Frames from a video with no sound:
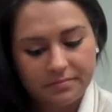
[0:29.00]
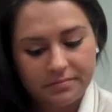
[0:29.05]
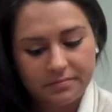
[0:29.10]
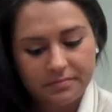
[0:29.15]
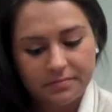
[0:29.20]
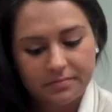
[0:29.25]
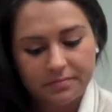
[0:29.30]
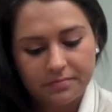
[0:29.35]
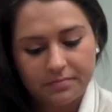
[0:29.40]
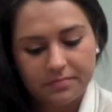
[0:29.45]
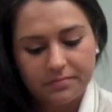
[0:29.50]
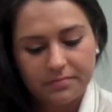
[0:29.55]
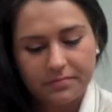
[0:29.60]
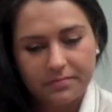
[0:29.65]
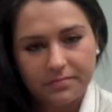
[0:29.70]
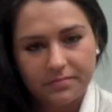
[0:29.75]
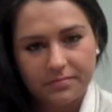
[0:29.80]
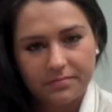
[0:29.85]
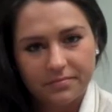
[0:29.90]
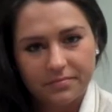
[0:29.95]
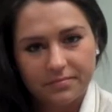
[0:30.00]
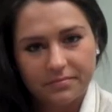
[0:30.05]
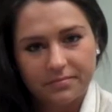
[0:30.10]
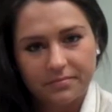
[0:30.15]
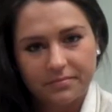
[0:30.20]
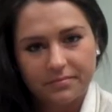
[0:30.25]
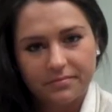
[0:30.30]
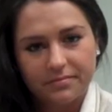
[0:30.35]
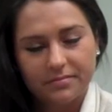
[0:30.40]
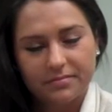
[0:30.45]

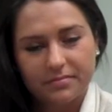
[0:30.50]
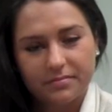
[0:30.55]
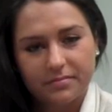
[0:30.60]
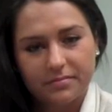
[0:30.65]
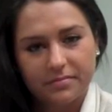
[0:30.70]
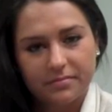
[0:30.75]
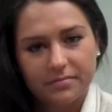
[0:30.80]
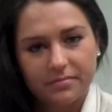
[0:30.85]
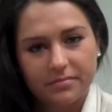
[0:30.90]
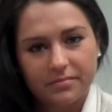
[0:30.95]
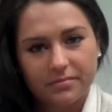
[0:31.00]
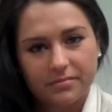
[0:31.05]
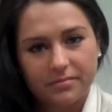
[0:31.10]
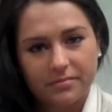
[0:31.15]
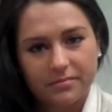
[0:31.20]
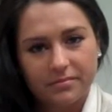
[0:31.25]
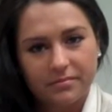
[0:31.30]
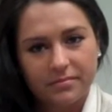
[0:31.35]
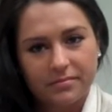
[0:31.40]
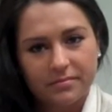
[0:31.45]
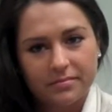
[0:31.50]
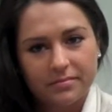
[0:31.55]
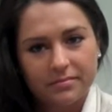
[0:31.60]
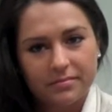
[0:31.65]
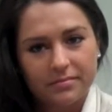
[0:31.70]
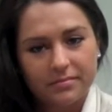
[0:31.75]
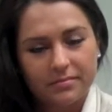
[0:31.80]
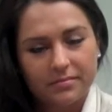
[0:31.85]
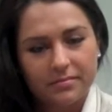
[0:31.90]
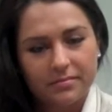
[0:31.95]
[no speech]